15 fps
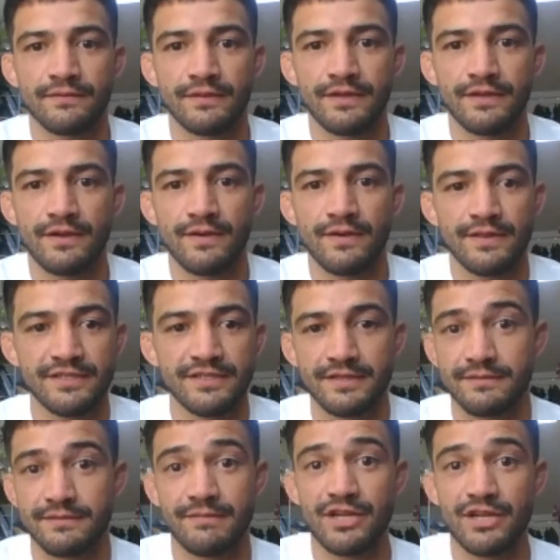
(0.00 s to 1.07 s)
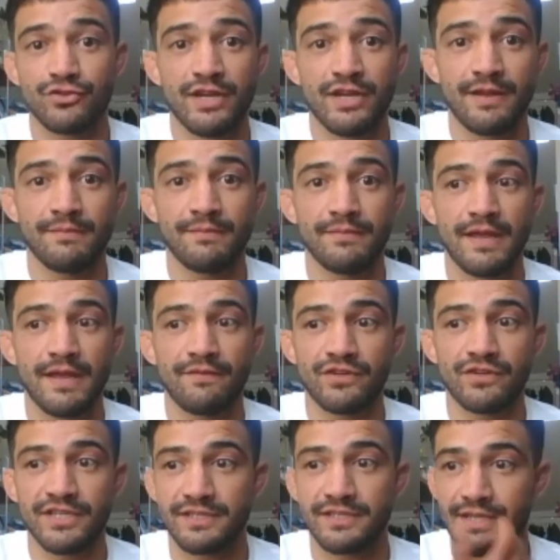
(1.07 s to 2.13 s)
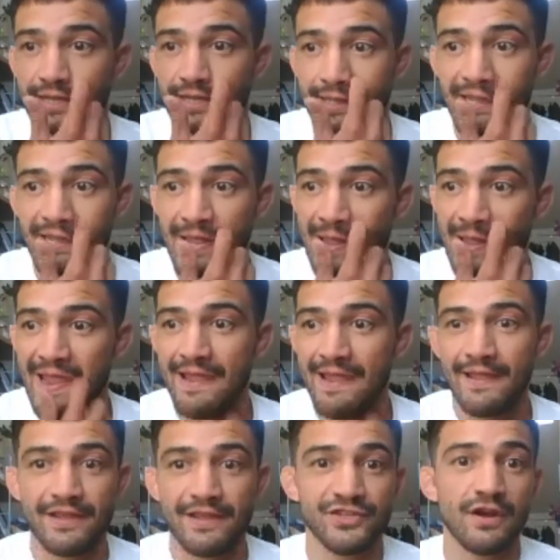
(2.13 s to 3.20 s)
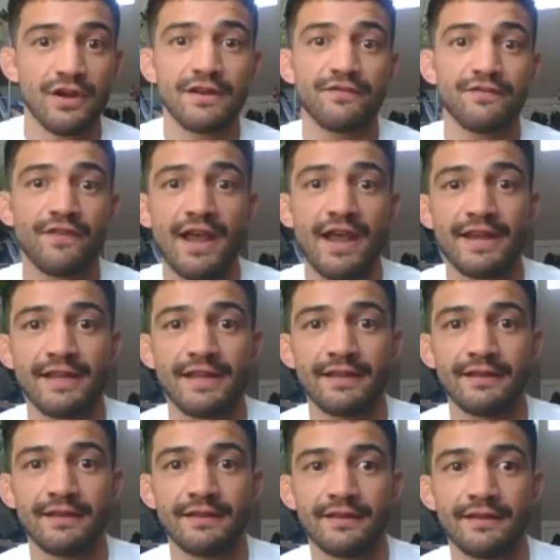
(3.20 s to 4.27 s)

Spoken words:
you know, and this, my dream ever since I started fighting